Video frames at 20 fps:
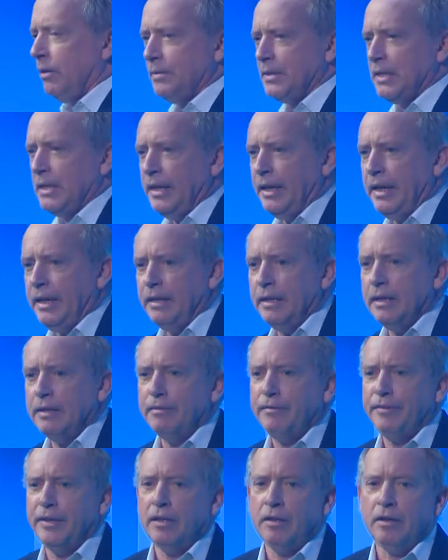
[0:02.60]
obviously
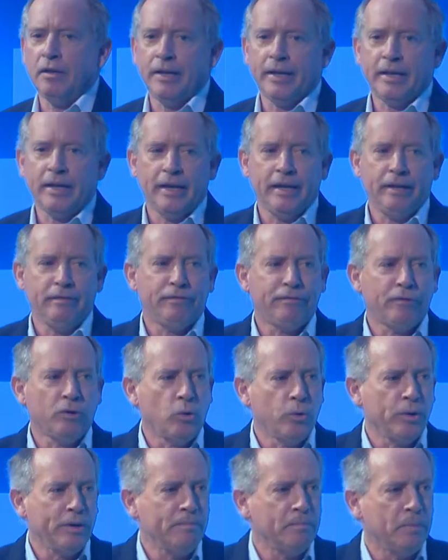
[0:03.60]
feel like a
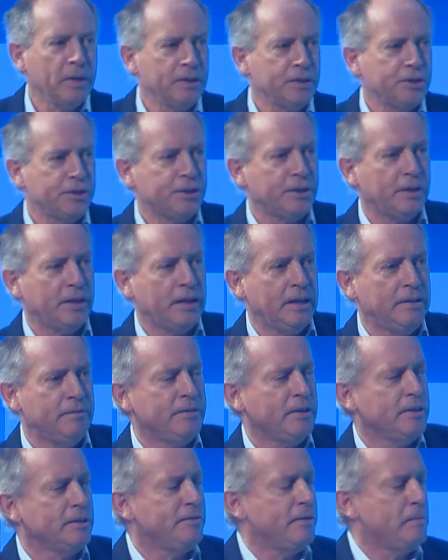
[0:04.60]
fraud in front
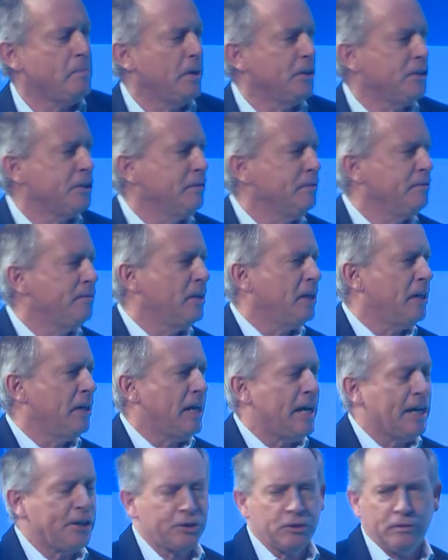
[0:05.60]
of a bunch of
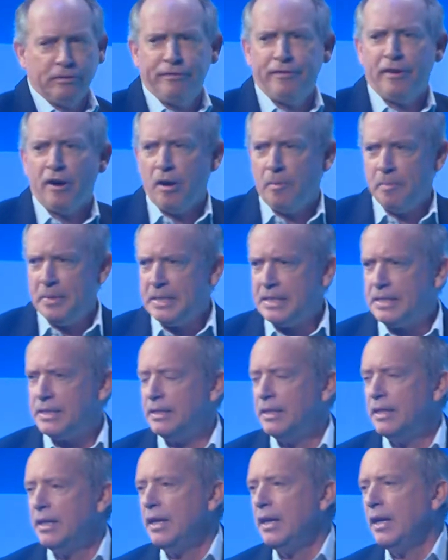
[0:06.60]
actual farmers.
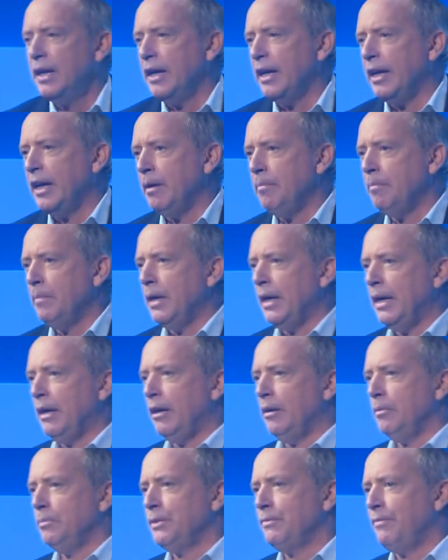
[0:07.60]
And
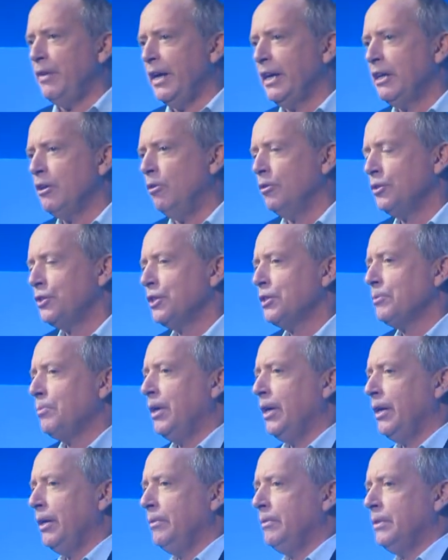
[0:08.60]
I was very conscious
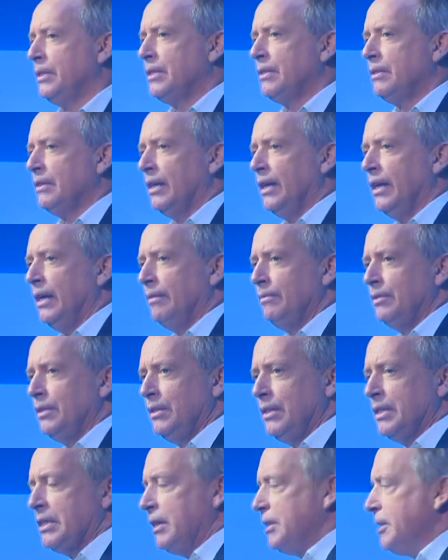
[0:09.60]
when I was
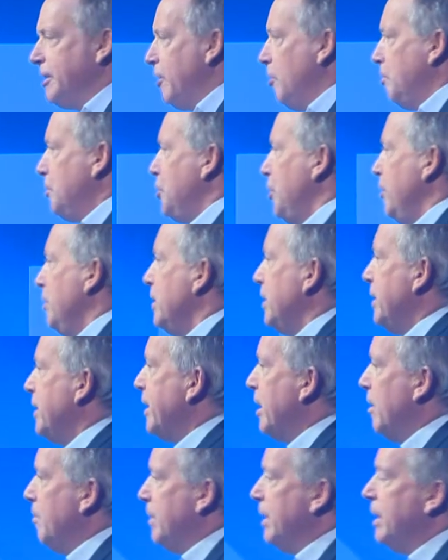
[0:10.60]
discussing the opportunity to
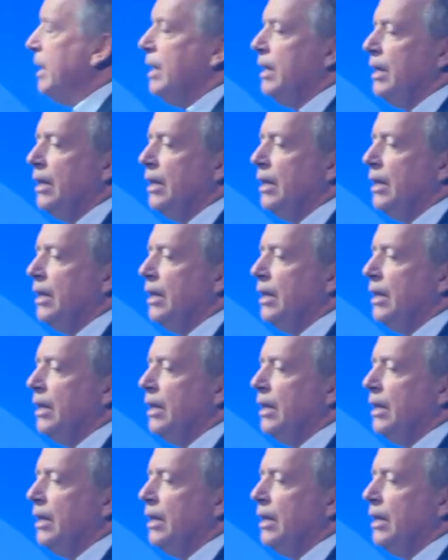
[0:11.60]
come and